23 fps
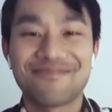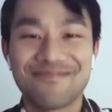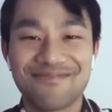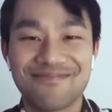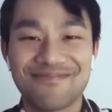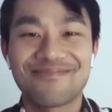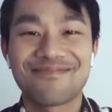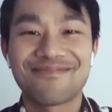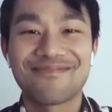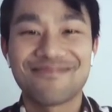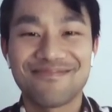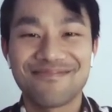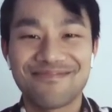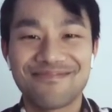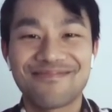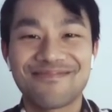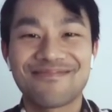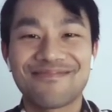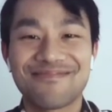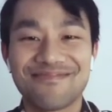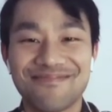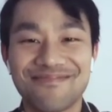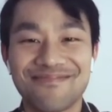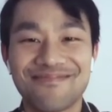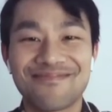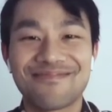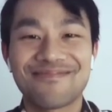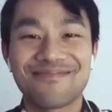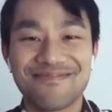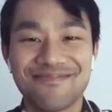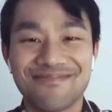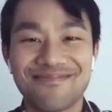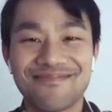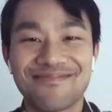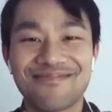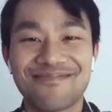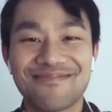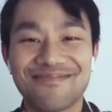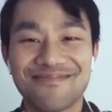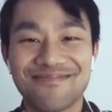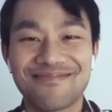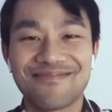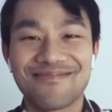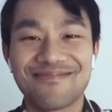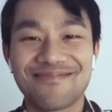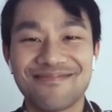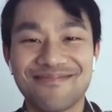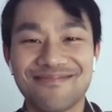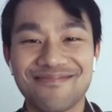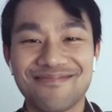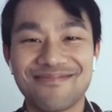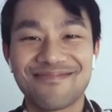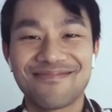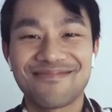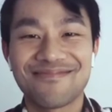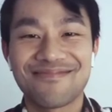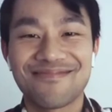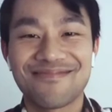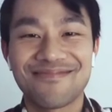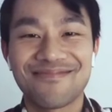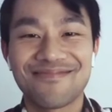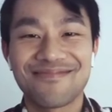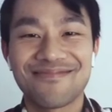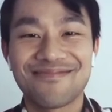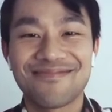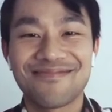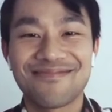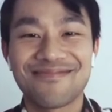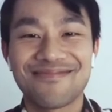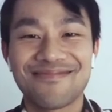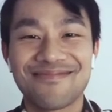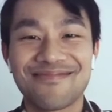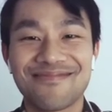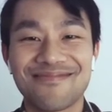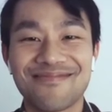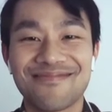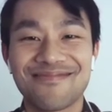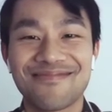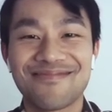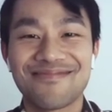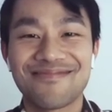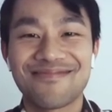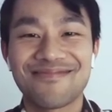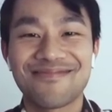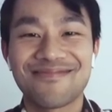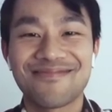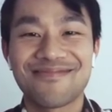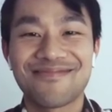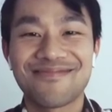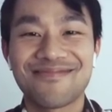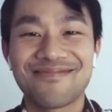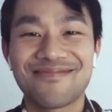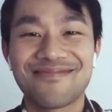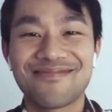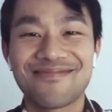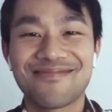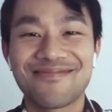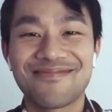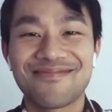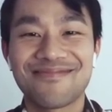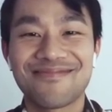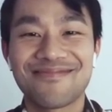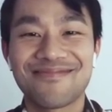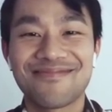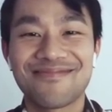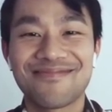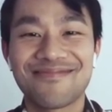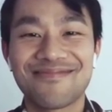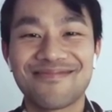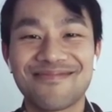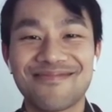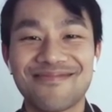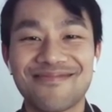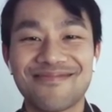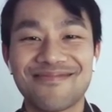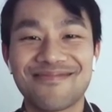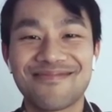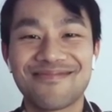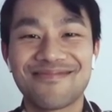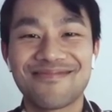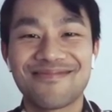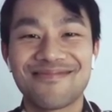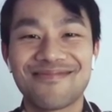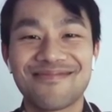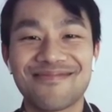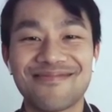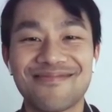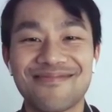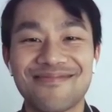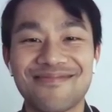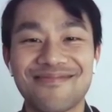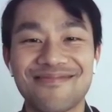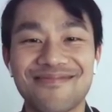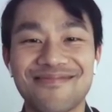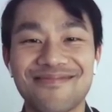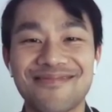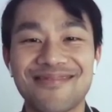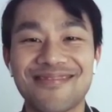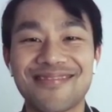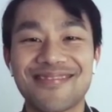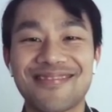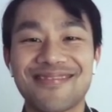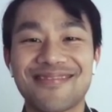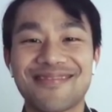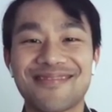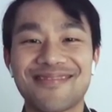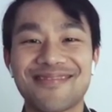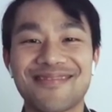The person shown says nothing.